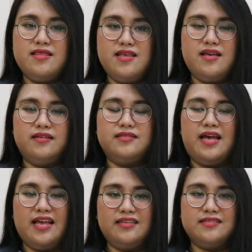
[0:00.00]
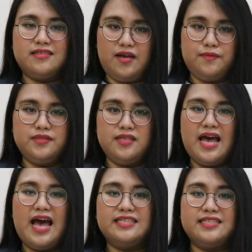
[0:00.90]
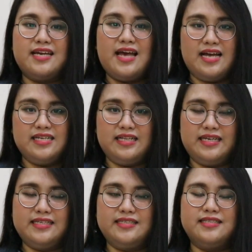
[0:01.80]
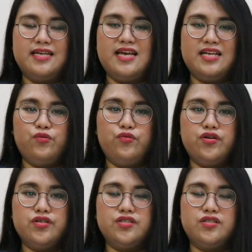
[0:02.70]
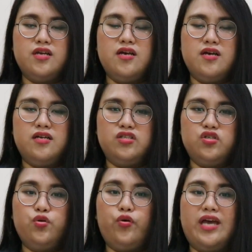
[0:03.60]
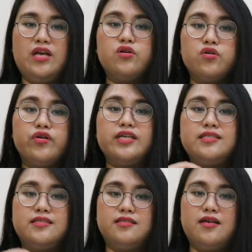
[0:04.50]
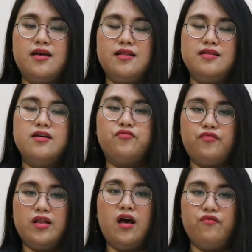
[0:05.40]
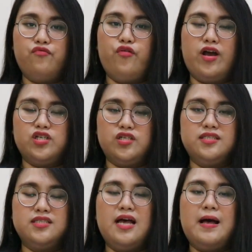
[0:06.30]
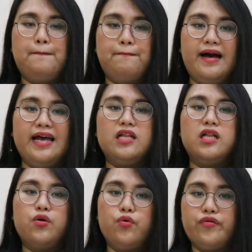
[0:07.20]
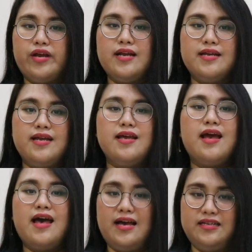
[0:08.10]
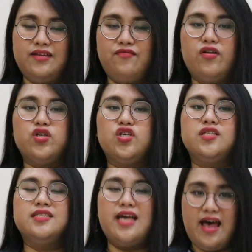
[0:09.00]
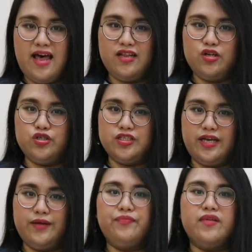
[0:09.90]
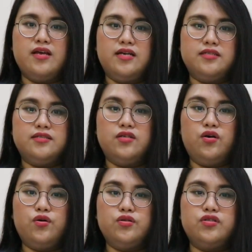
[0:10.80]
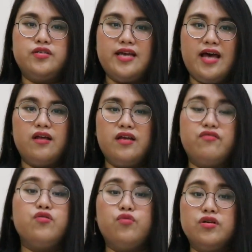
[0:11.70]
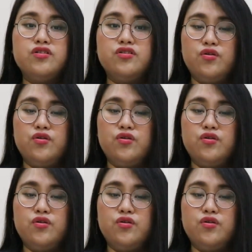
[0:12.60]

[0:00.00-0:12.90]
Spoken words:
these enzymes as a catalyst, it works to increase the rate of reactions by lowering the activation situations energy. So if you want to